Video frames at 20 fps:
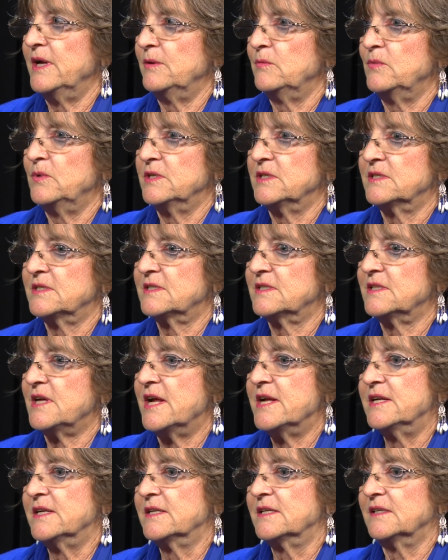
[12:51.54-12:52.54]
it was
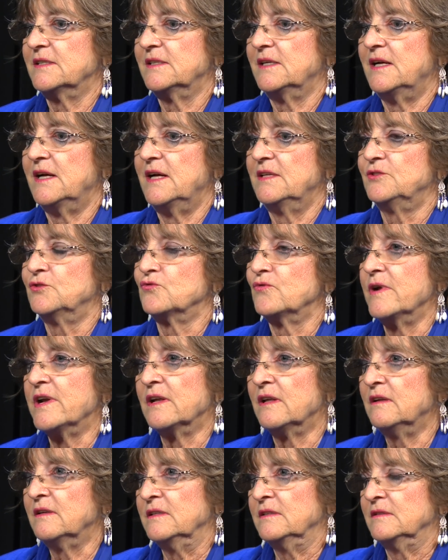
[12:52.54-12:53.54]
like
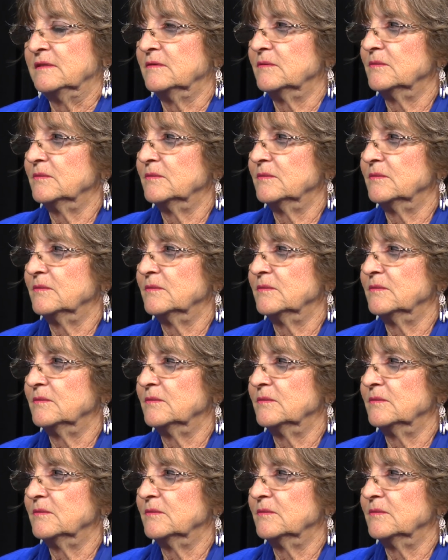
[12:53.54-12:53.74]
adrenaline,